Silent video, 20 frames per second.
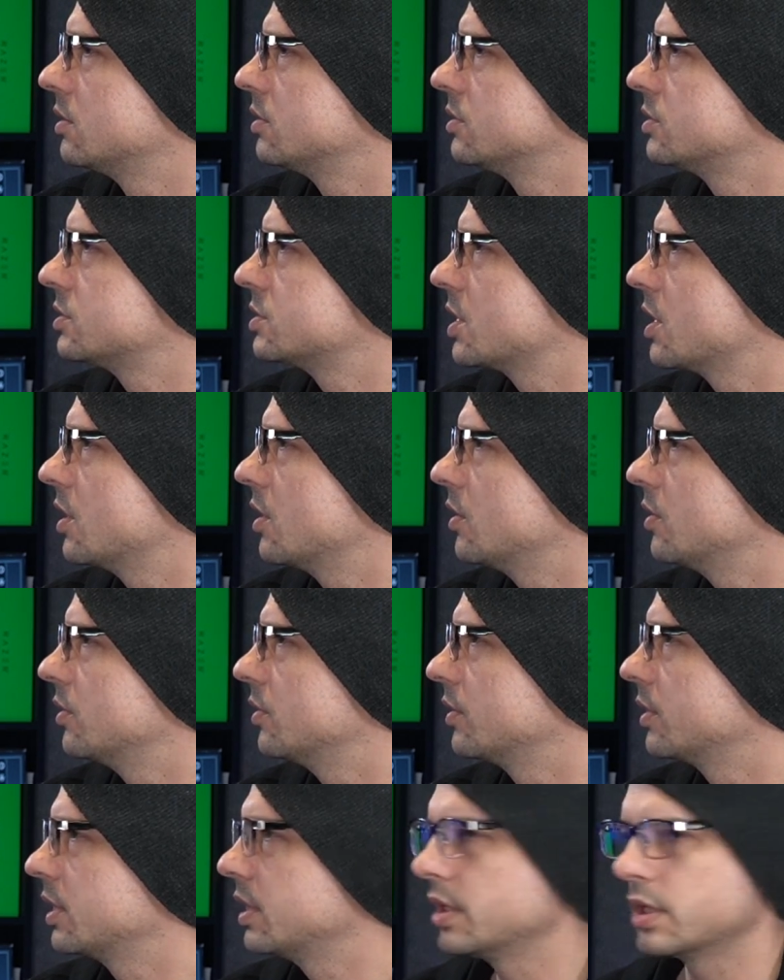
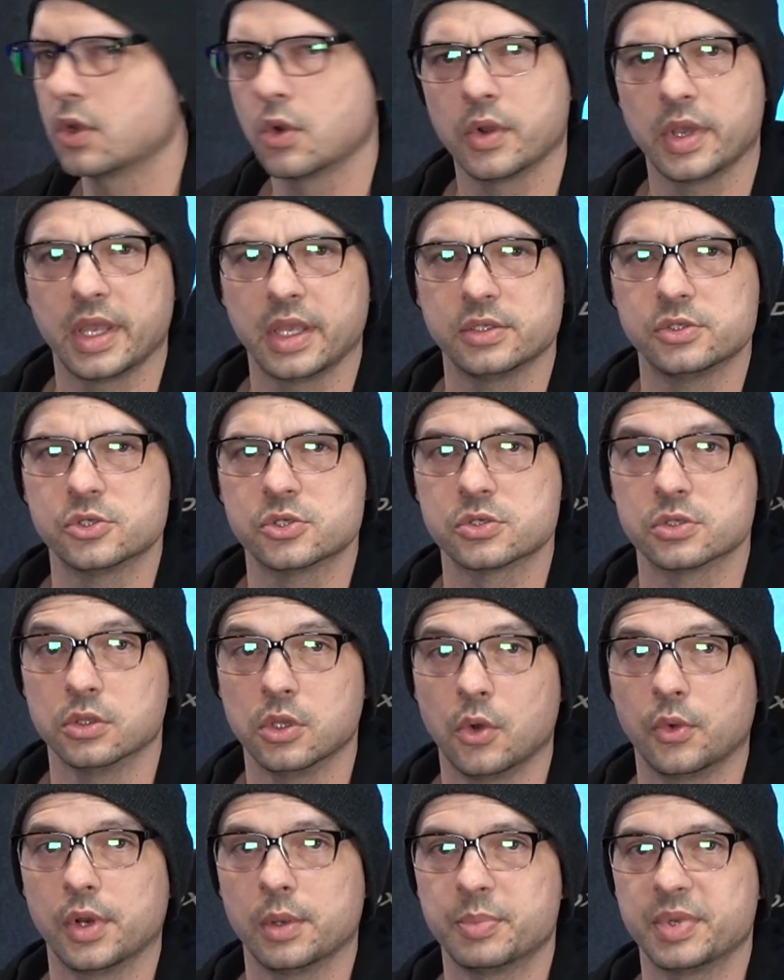So, I'm going to go ahead and just
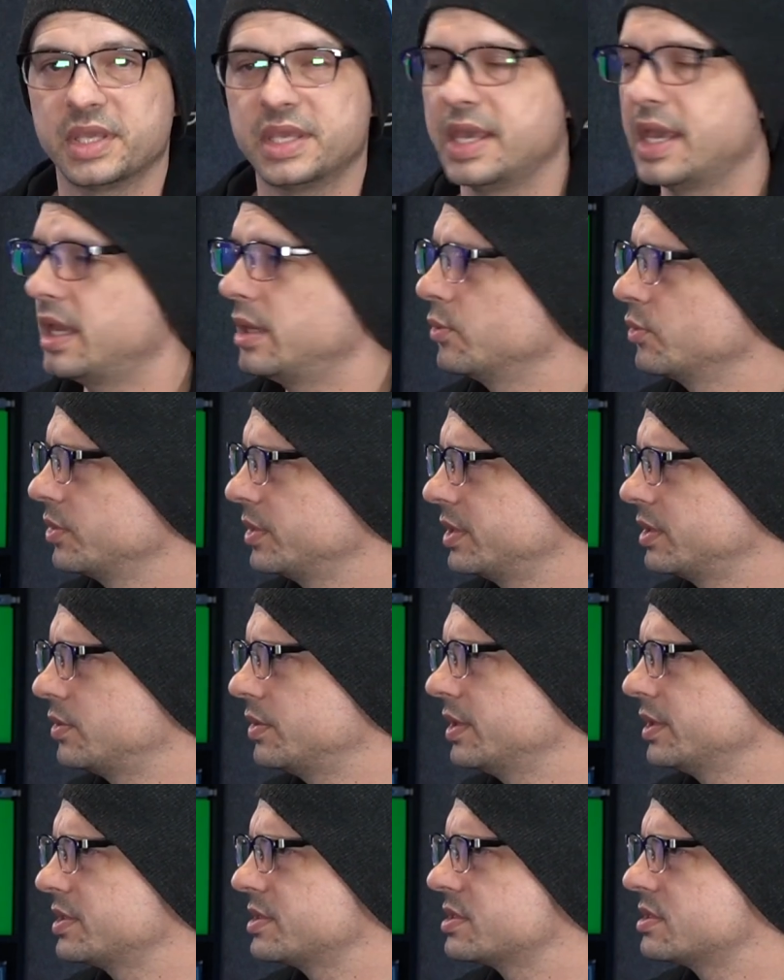load up a game really
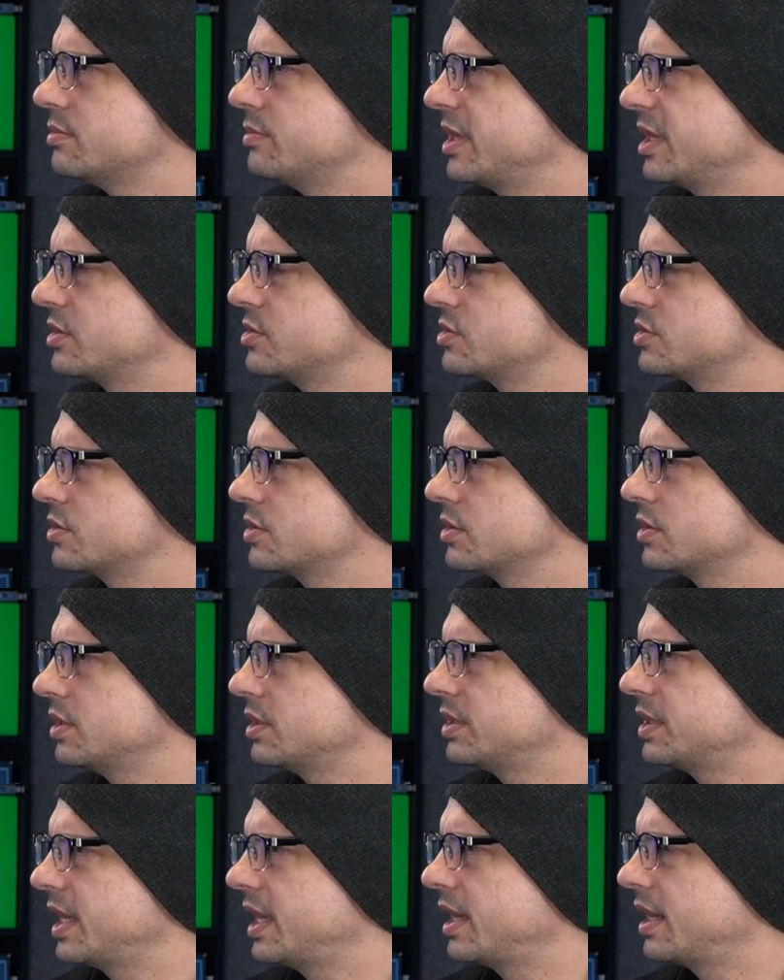quick just to make sure
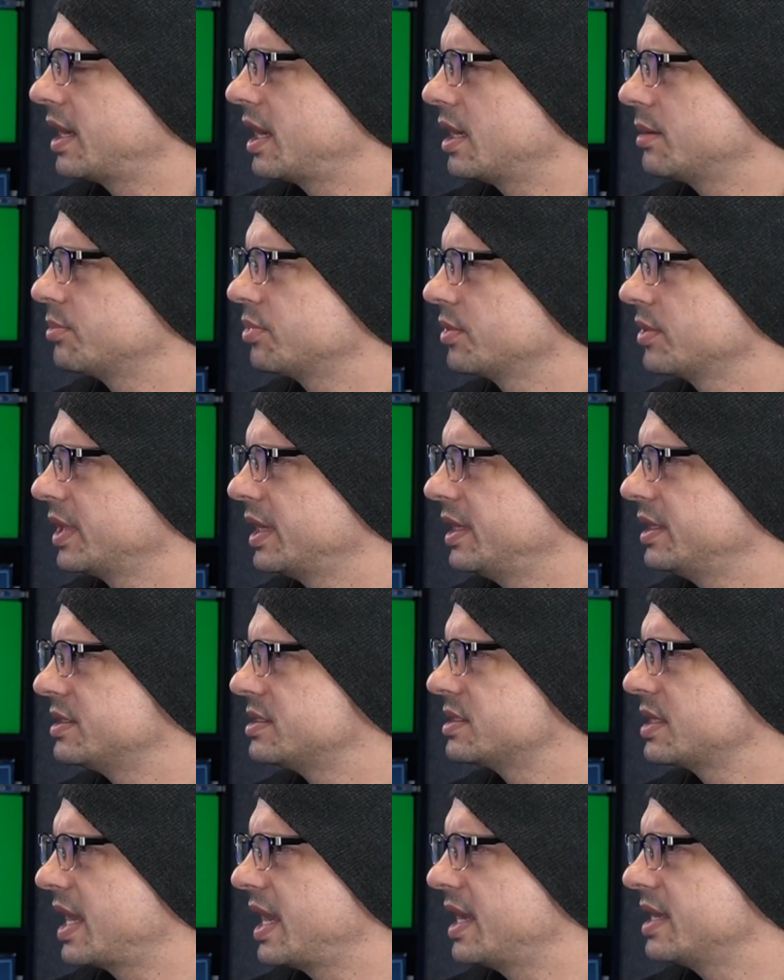that that
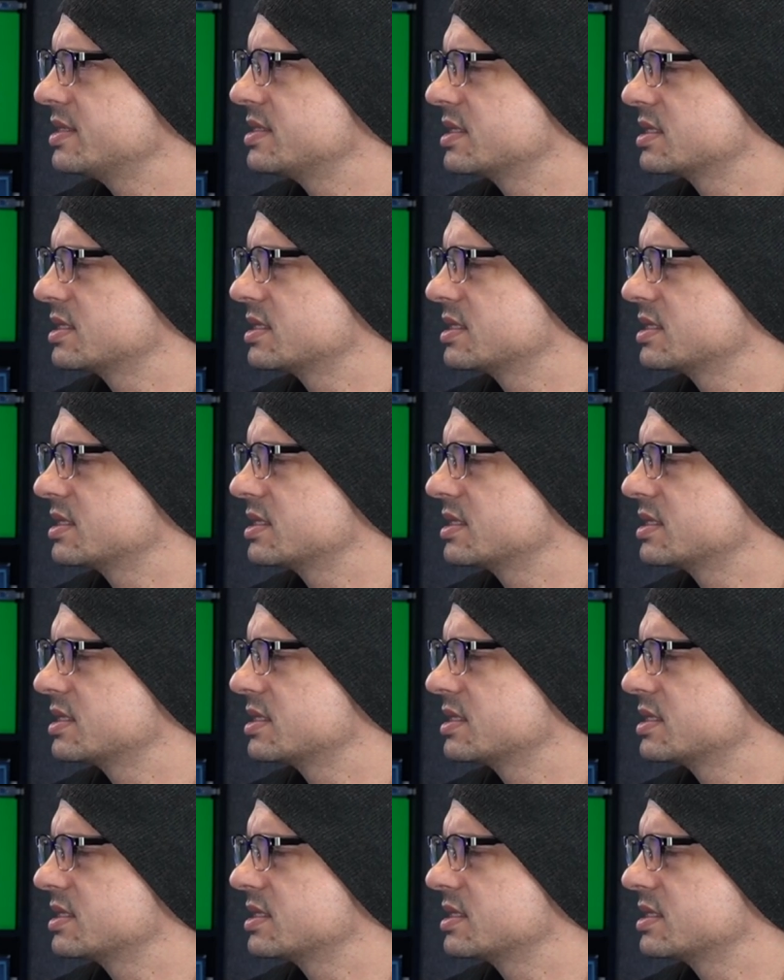operates as